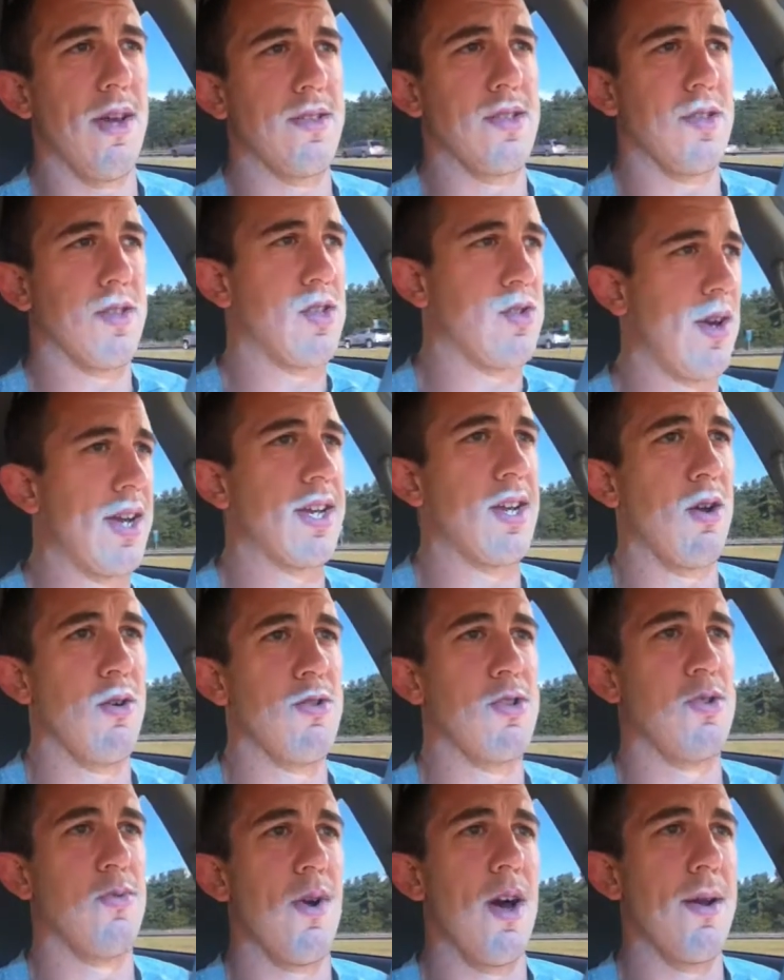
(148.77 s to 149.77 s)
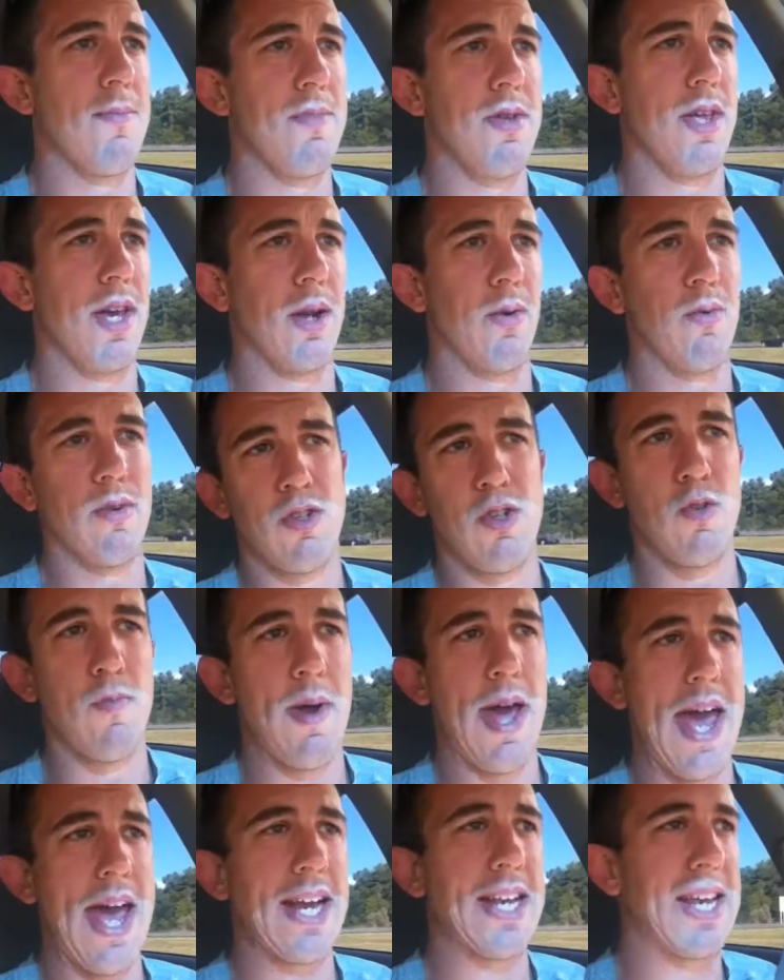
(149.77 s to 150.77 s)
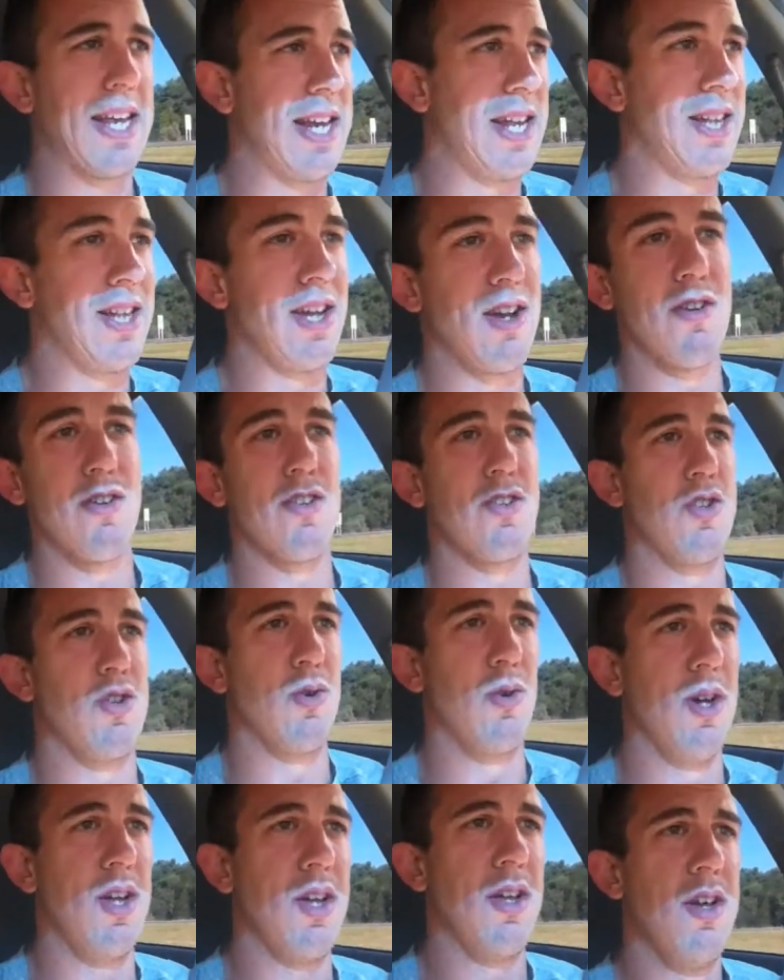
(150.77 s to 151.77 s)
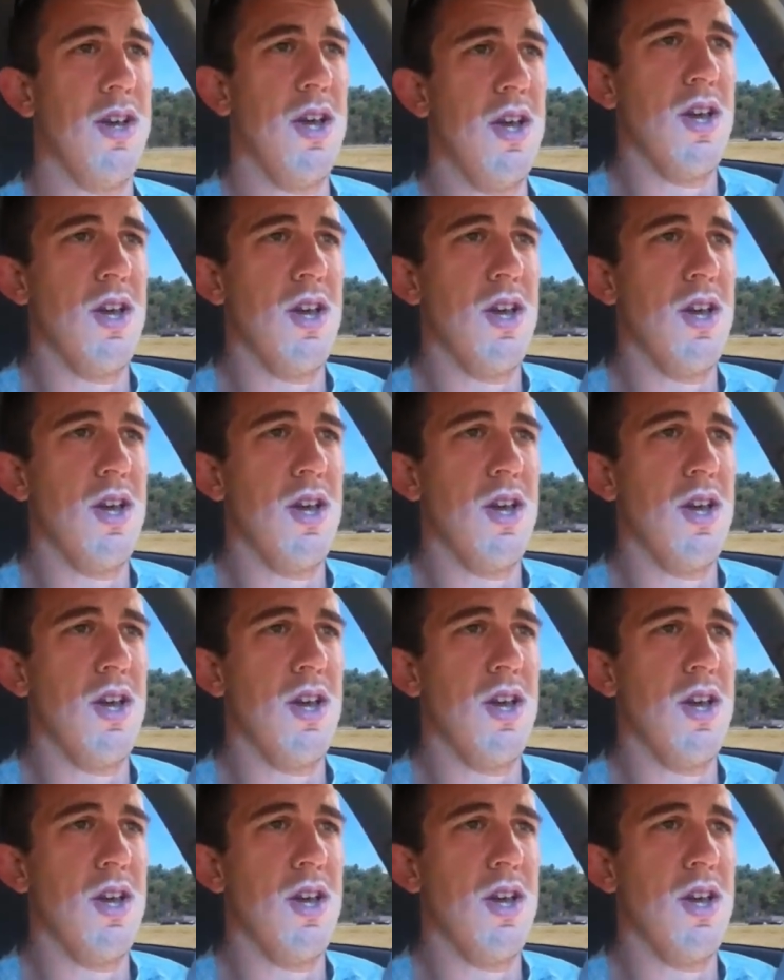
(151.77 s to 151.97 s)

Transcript: as a strength coach, you want to be like, well, too bad, get in there and do it.